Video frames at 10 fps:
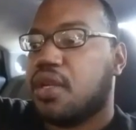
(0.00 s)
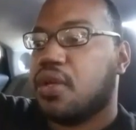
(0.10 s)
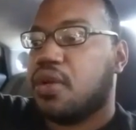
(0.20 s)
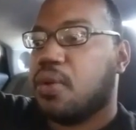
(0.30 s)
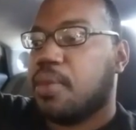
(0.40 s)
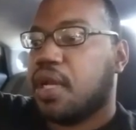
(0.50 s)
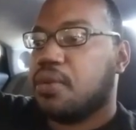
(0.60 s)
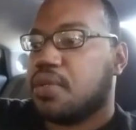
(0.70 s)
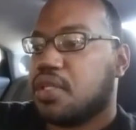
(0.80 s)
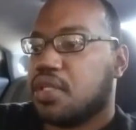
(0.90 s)
You know,
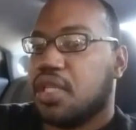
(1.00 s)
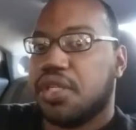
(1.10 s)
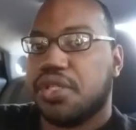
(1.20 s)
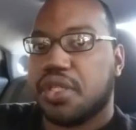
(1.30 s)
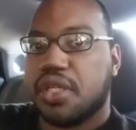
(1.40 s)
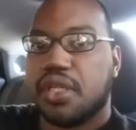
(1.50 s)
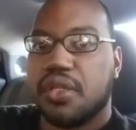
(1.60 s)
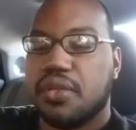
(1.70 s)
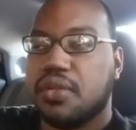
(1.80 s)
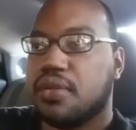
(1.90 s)
nobody was injured
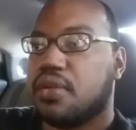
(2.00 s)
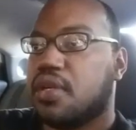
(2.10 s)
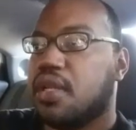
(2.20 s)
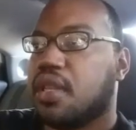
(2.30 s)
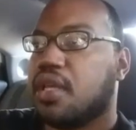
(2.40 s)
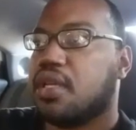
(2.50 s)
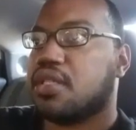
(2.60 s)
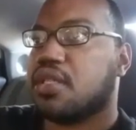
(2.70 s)
or anything.